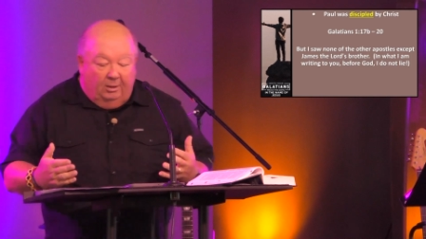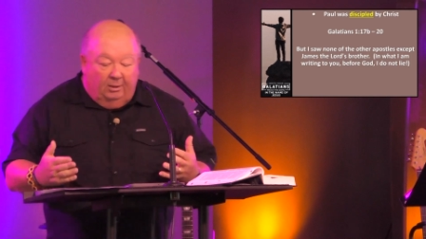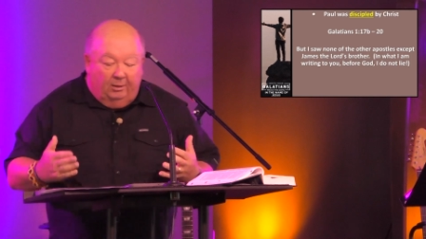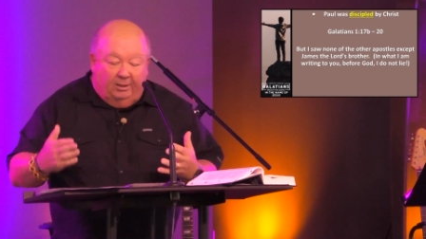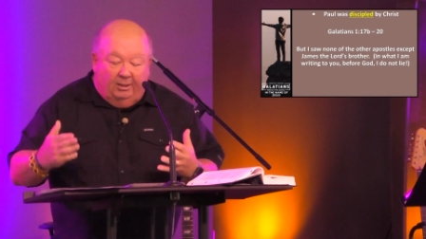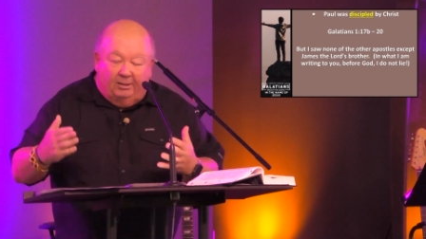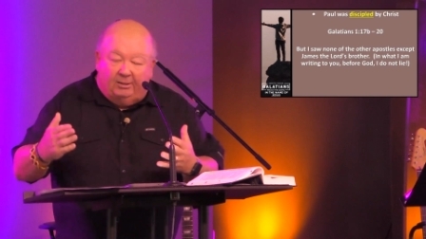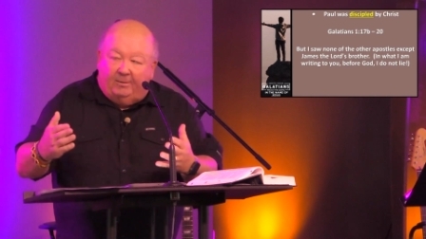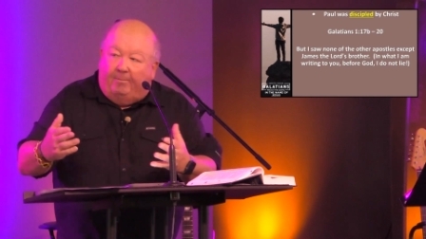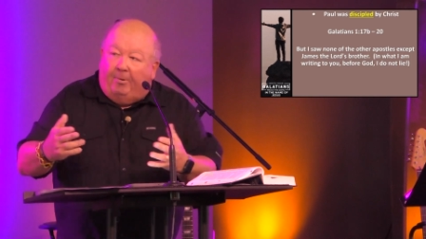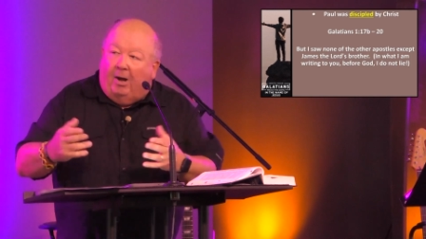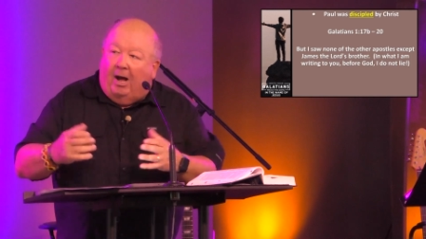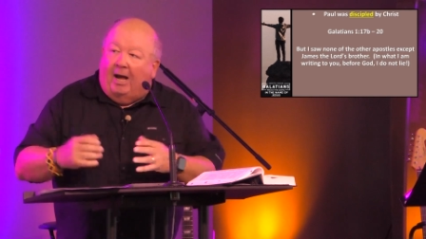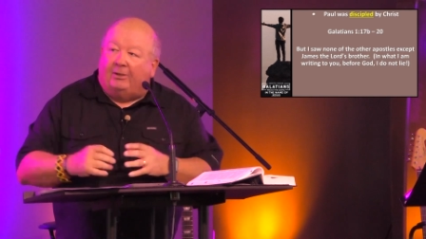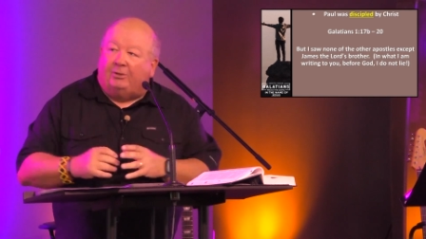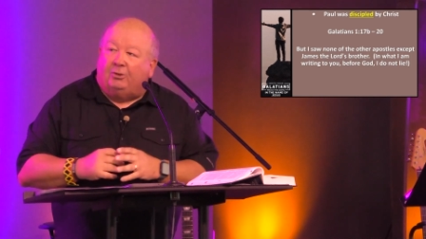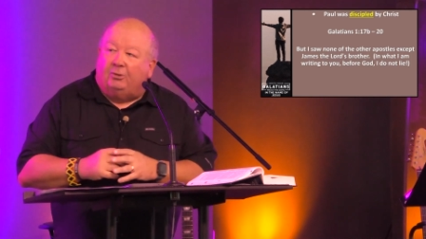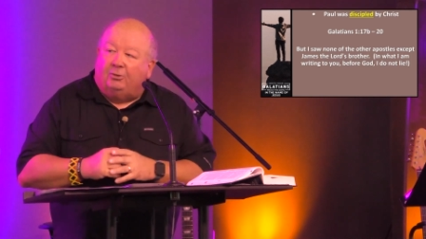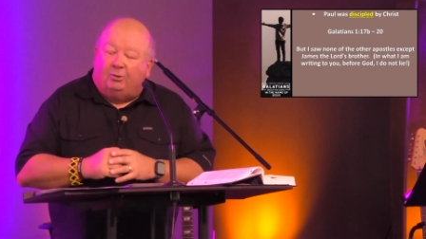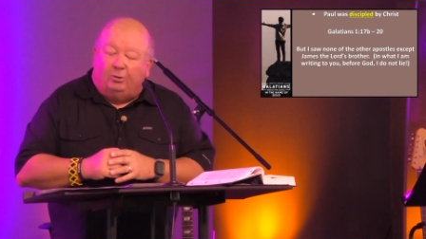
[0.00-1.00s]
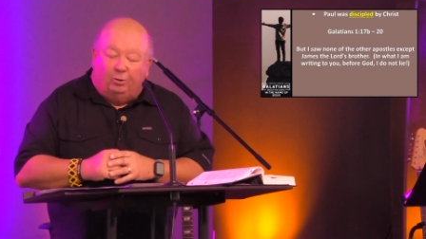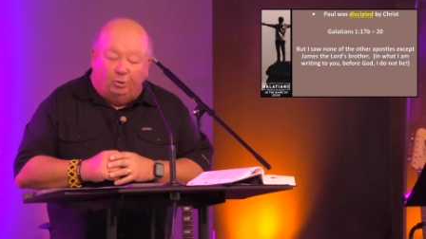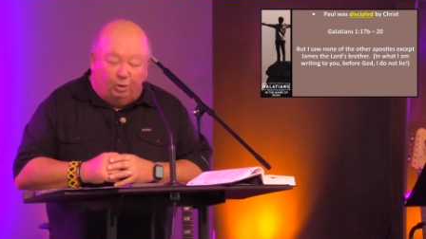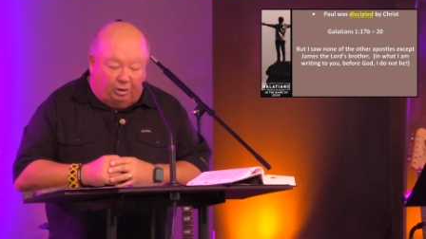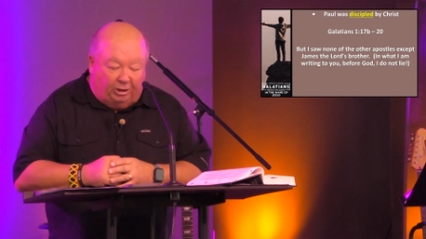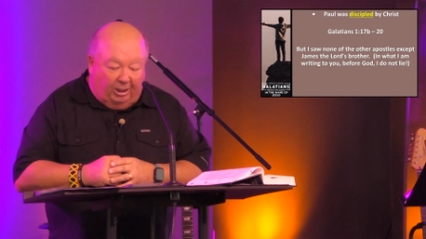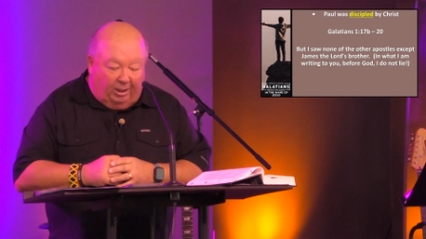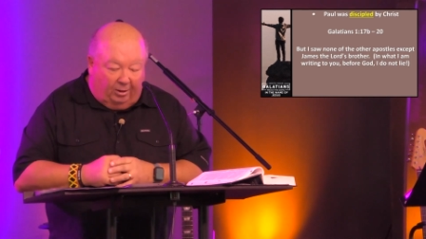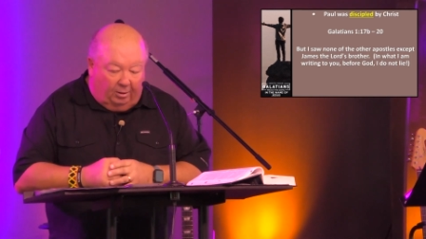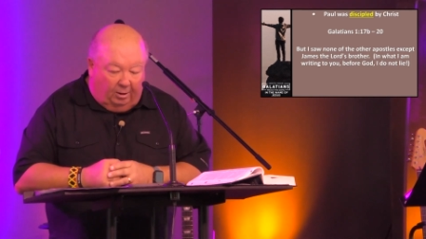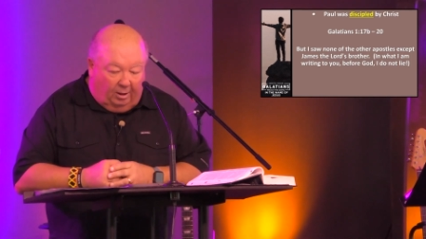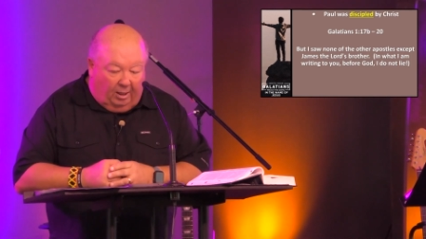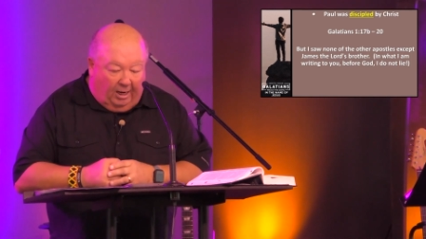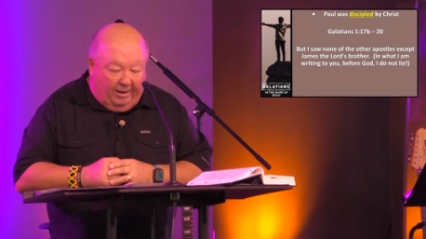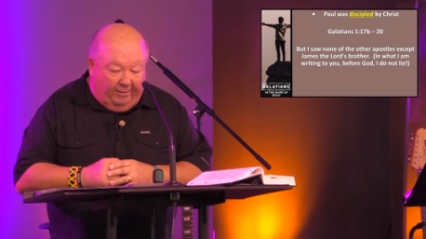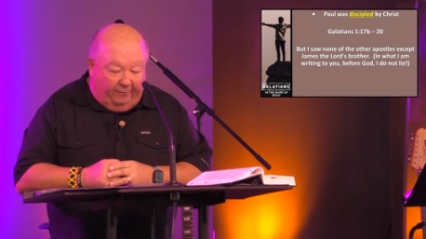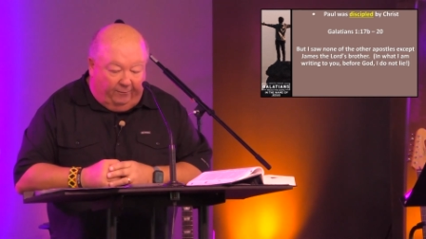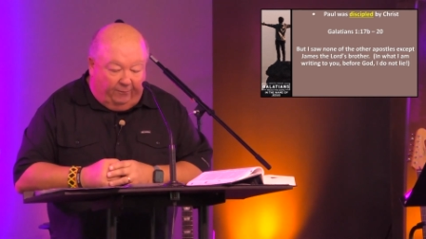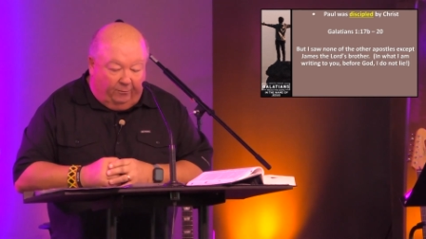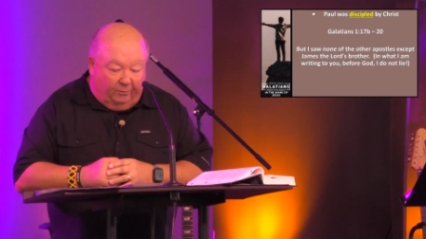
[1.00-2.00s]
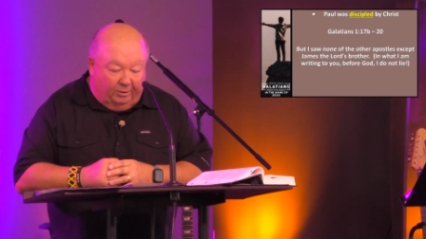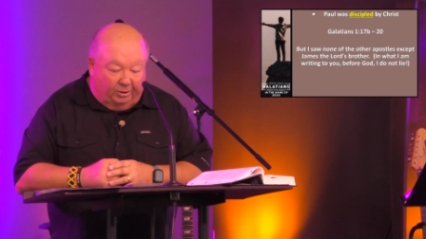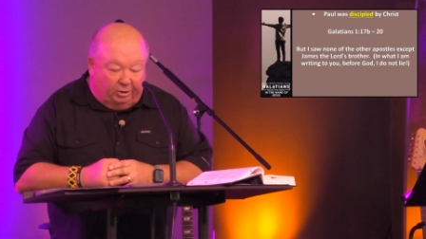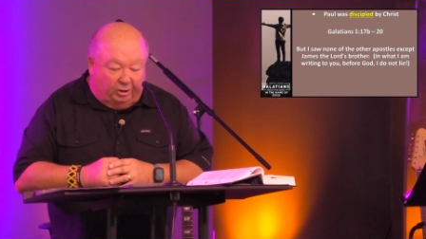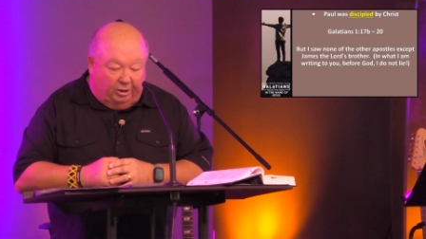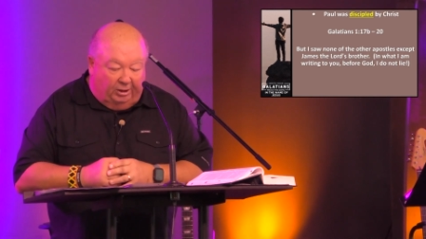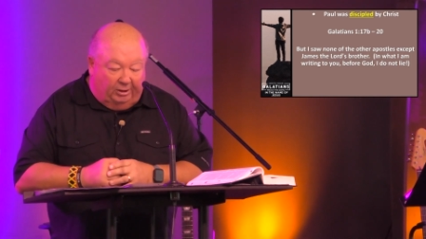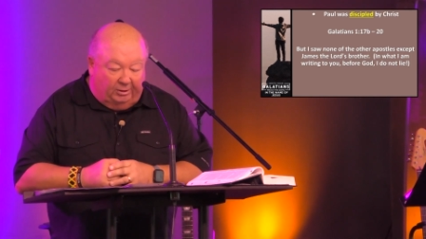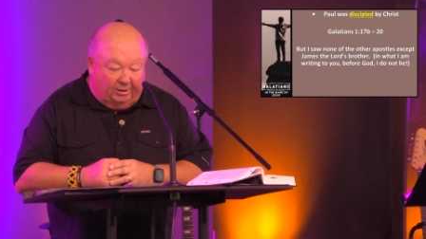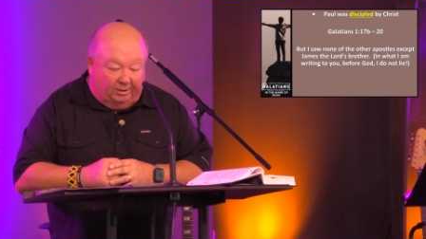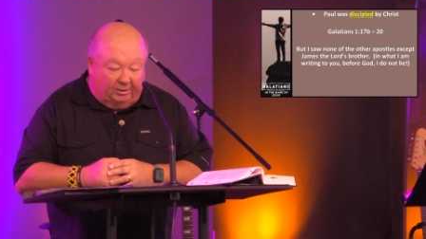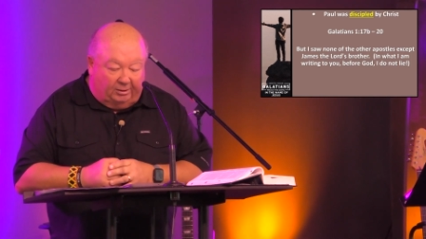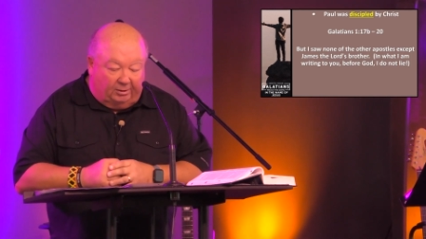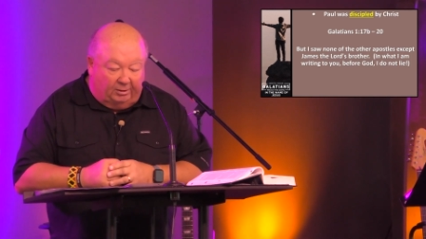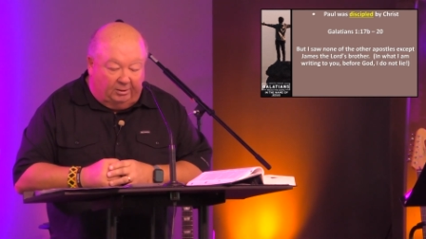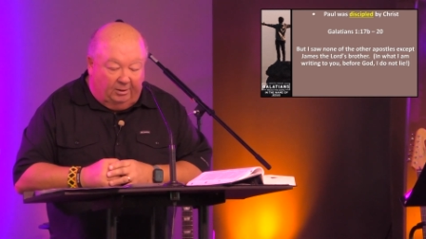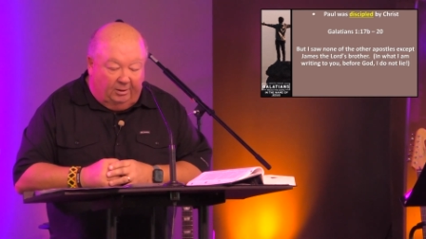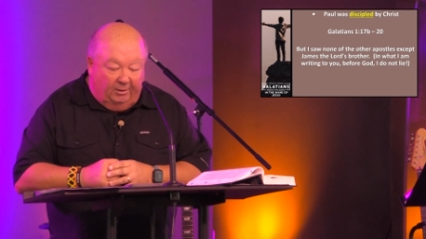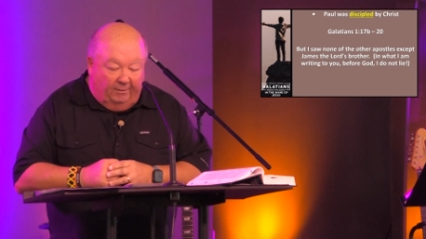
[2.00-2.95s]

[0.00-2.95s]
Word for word: these apostles who shared life with Jesus.